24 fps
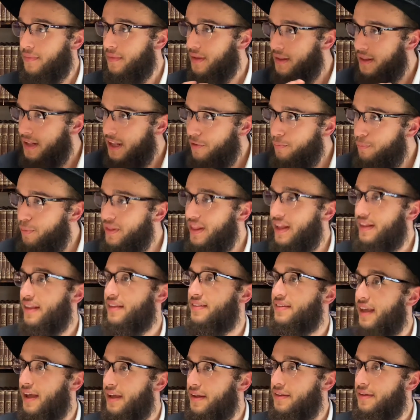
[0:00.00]
Let's put that
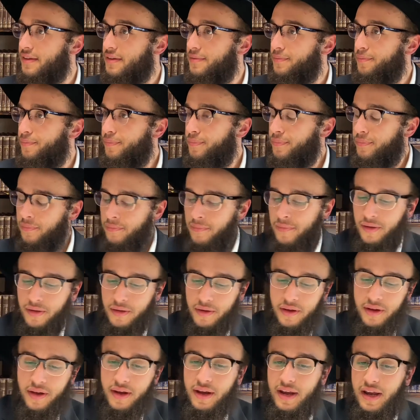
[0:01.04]
aside.
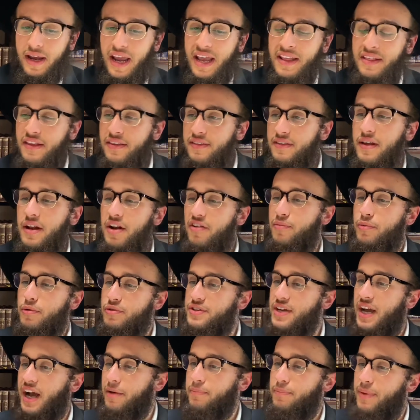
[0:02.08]
In the sin of Moshe
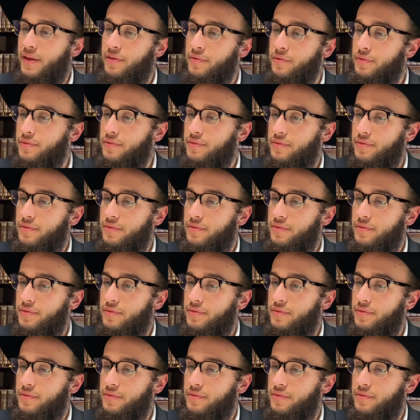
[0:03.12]
Rabbeinu,